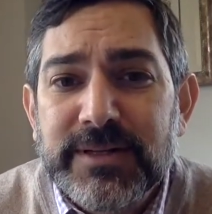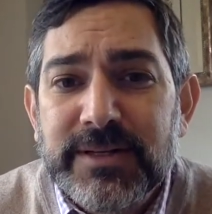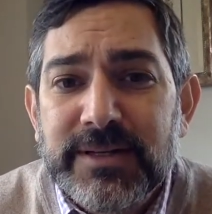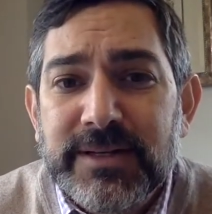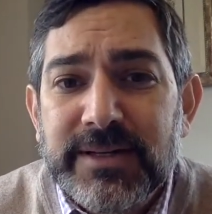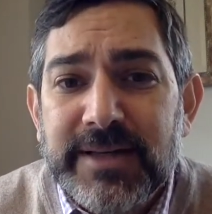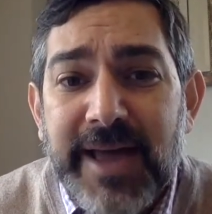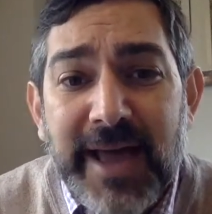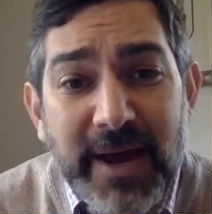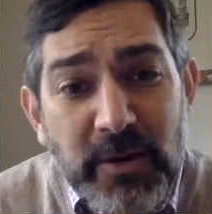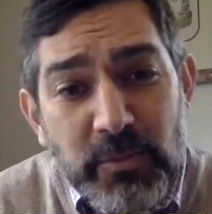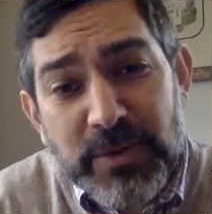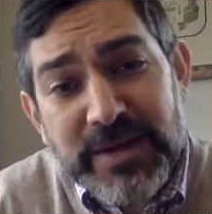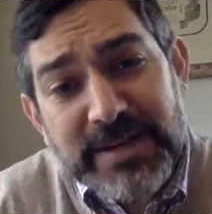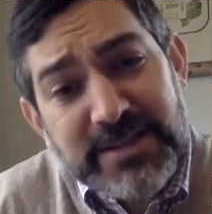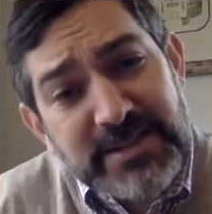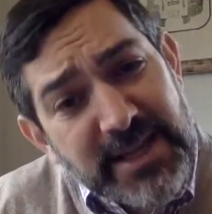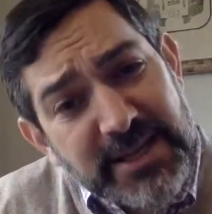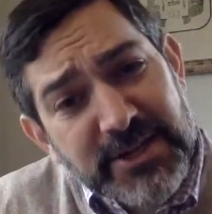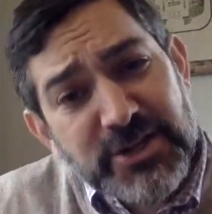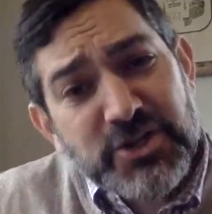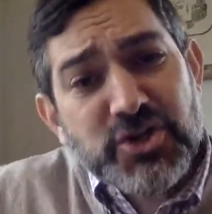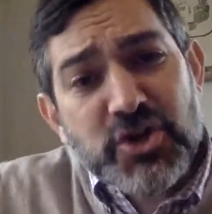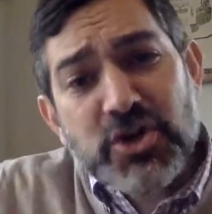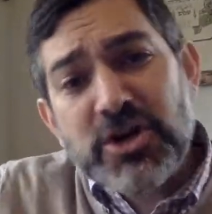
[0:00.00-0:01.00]
And we
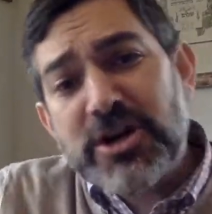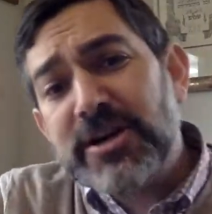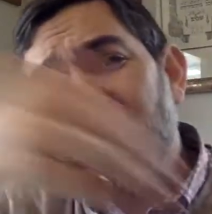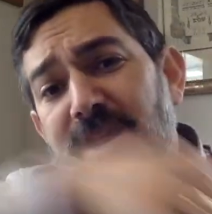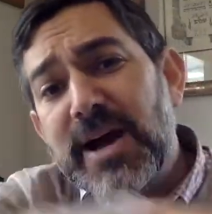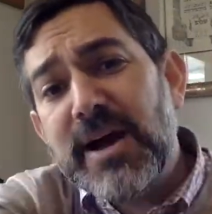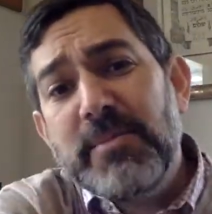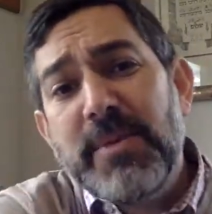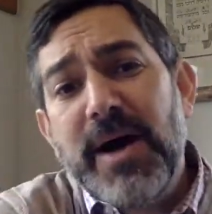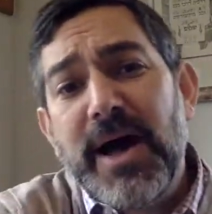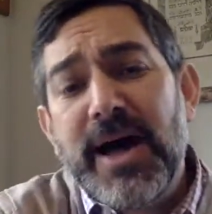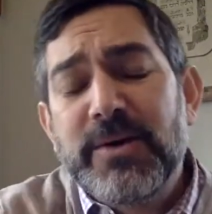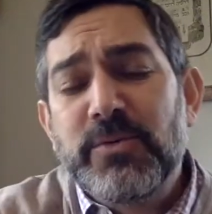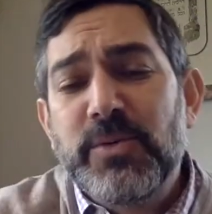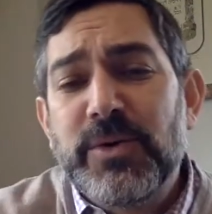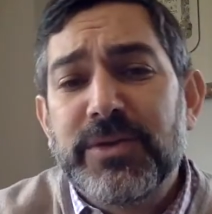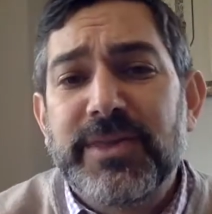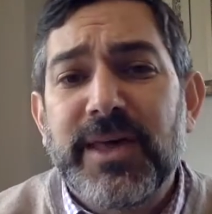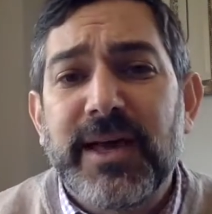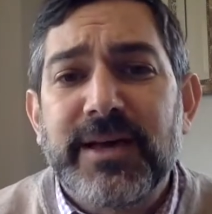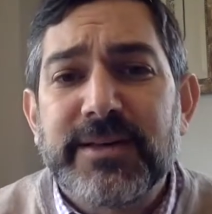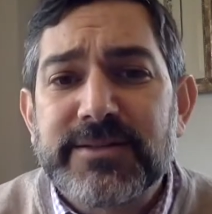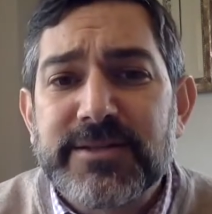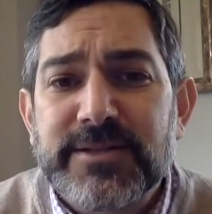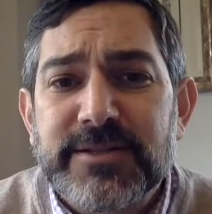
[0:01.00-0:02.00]
said, sure, come on with
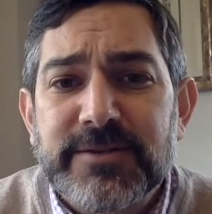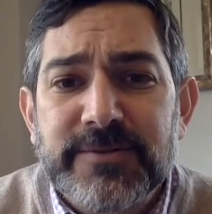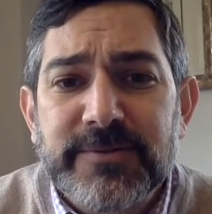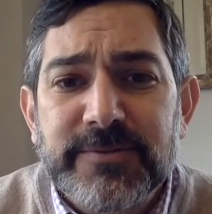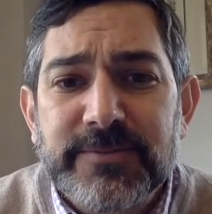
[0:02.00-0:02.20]
us.